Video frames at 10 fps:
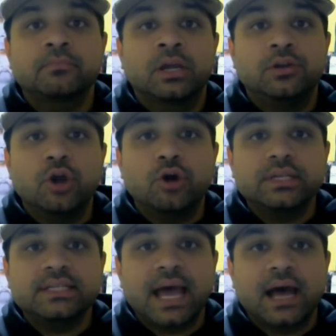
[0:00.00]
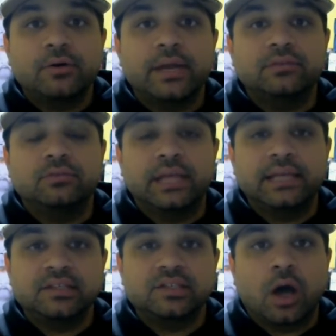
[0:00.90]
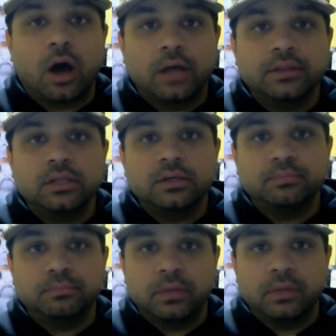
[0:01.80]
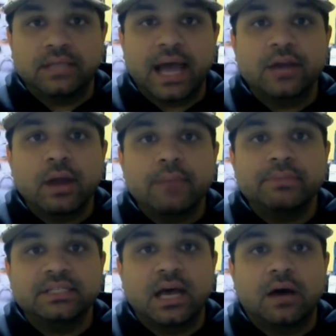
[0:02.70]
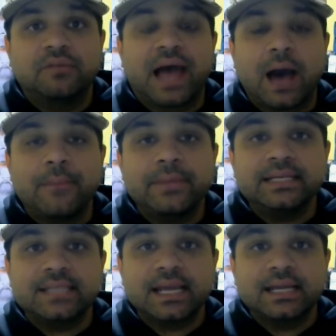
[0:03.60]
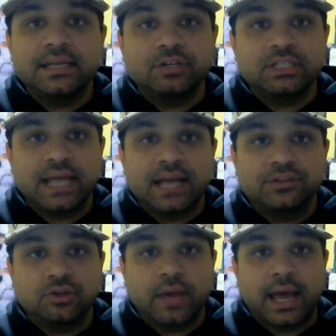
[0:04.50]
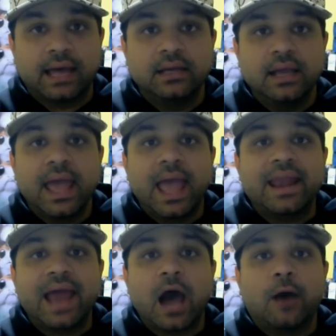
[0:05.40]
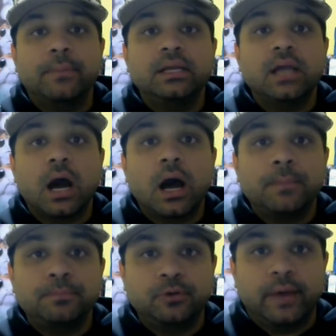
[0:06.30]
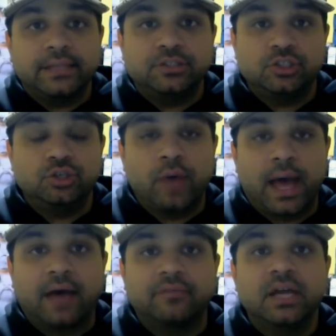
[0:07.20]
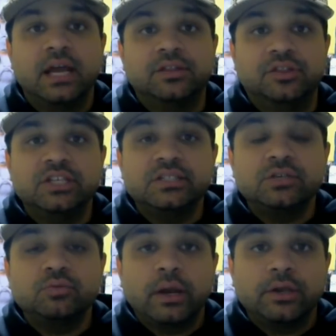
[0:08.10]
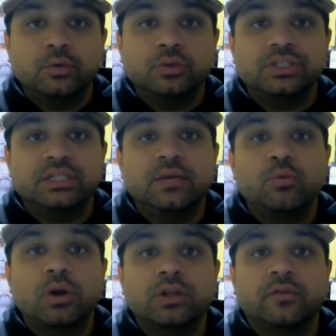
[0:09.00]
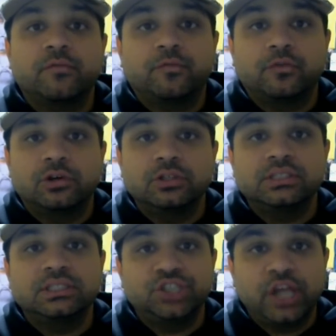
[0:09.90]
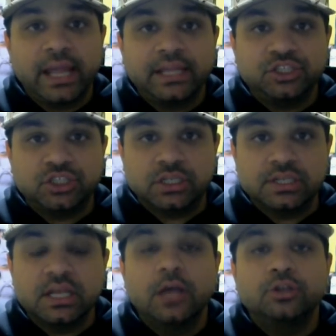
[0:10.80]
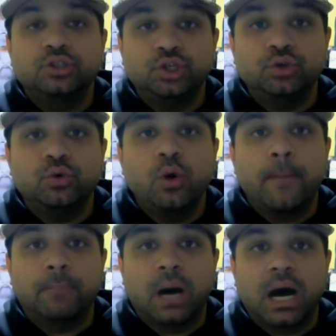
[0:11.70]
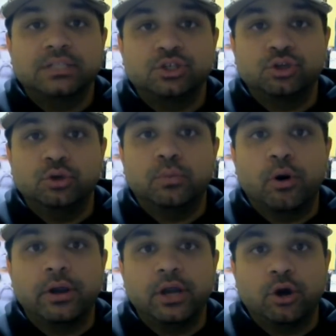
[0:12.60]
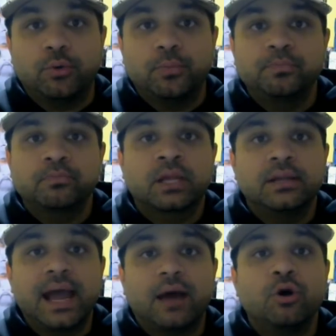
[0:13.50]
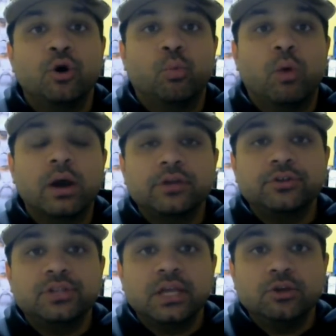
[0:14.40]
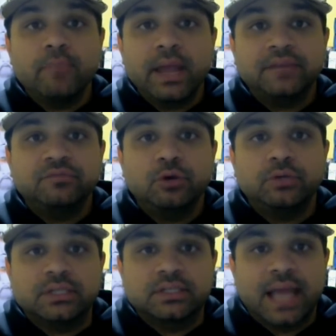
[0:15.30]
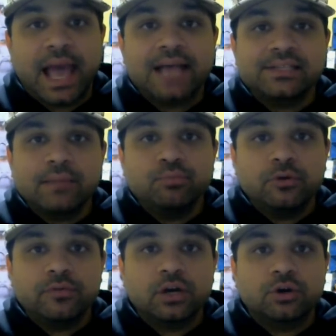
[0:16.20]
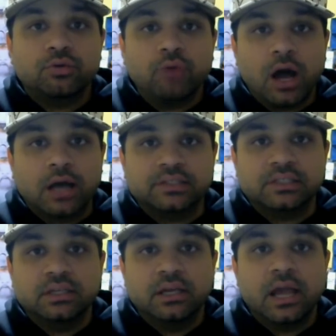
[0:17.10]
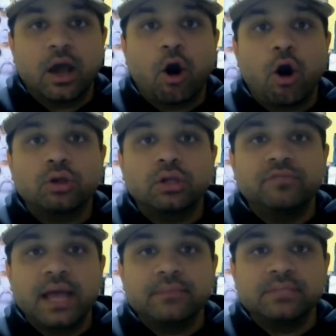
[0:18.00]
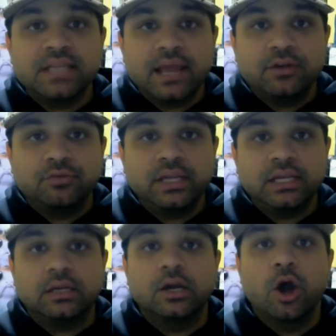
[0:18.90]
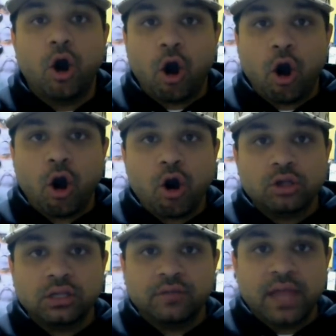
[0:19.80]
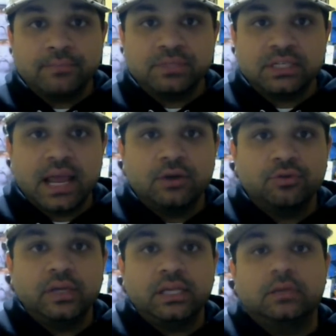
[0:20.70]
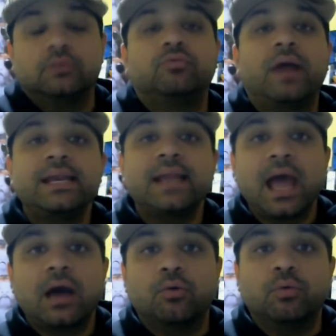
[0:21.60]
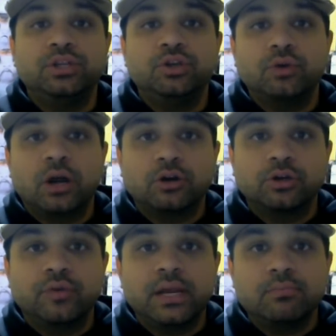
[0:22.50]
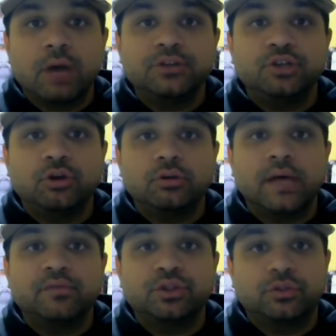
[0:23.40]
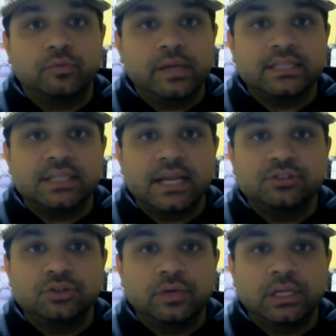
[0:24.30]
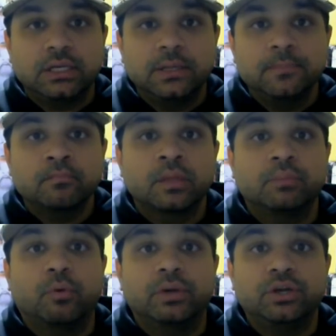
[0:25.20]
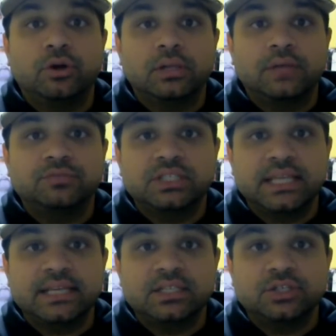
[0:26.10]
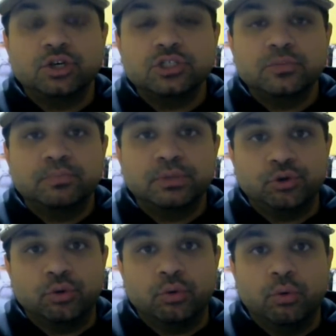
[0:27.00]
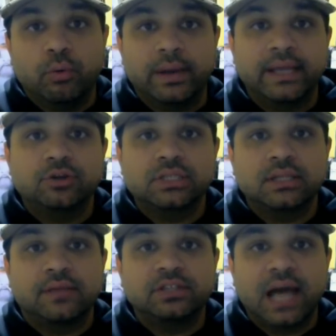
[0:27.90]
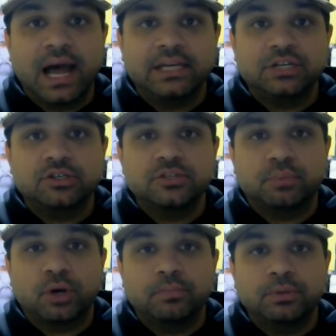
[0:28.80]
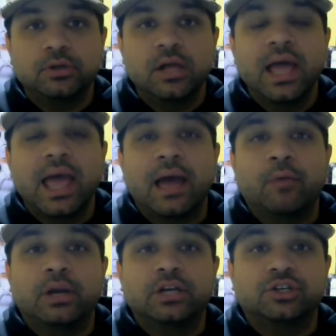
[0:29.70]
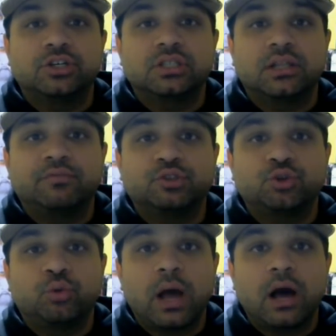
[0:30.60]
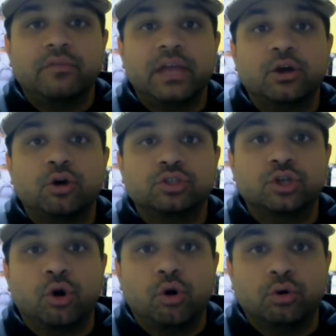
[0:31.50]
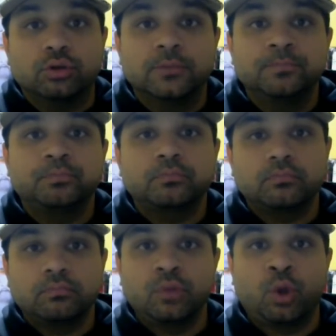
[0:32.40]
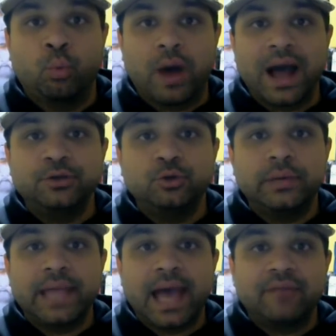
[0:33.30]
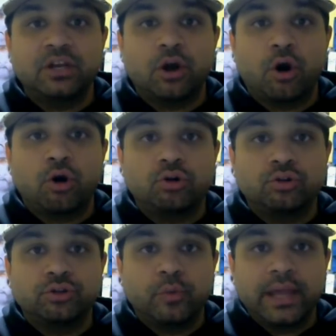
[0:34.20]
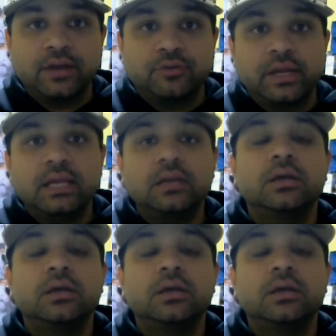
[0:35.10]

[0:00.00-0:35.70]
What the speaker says: Notice how it lists on the diagram itself how many secondary stats you had and how many upgrades you have. This is where you will see one of the first changes to Mods 2.0. Now, one other thing you may have noticed, as I move across, all of them stay green. All of them stay green. Right now, when you are a green mod, you go to level 3, it stays green. But when you go to level 6, it turns blue. When it goes to level 9, it turns purple. And when it turns to level 12, it goes gold. Why do we have it all the way green?